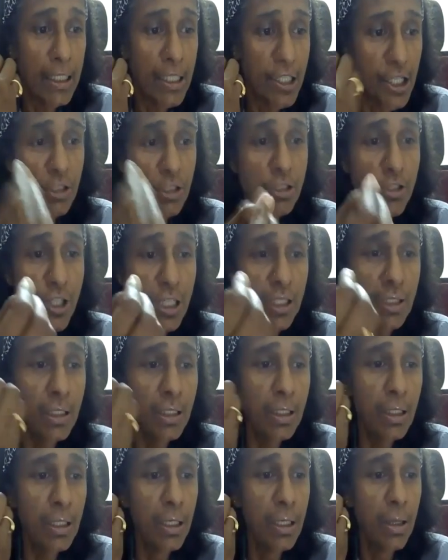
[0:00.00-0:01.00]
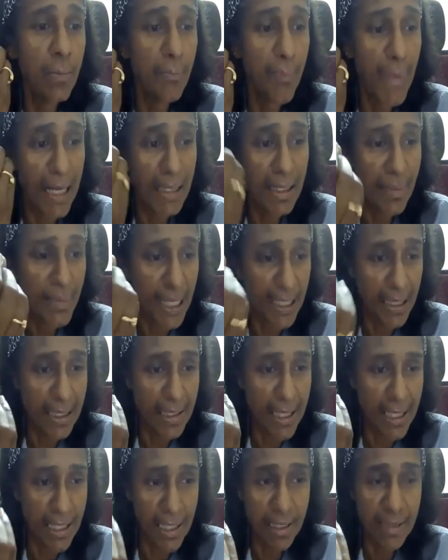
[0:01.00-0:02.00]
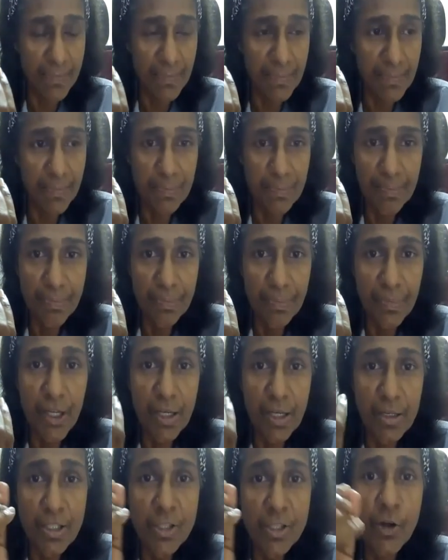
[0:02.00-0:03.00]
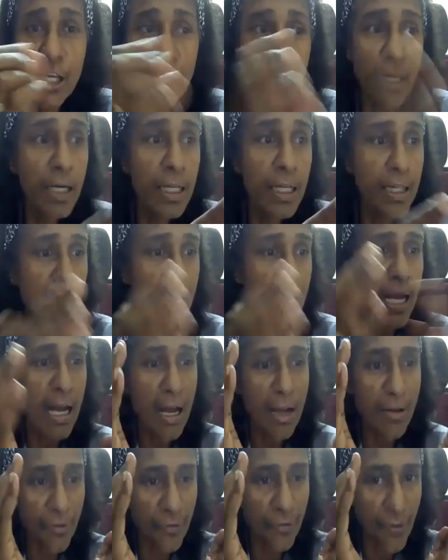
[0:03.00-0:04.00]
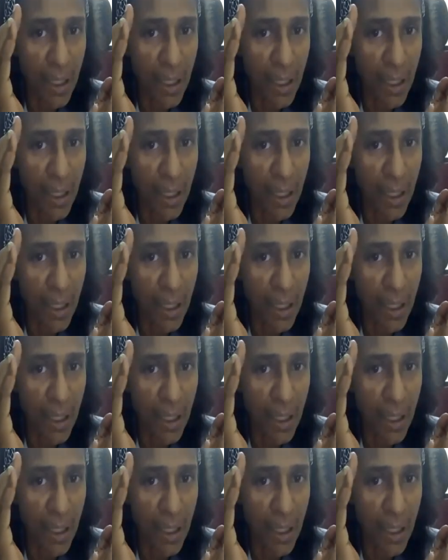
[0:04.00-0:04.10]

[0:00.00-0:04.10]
children mathematics. So here they have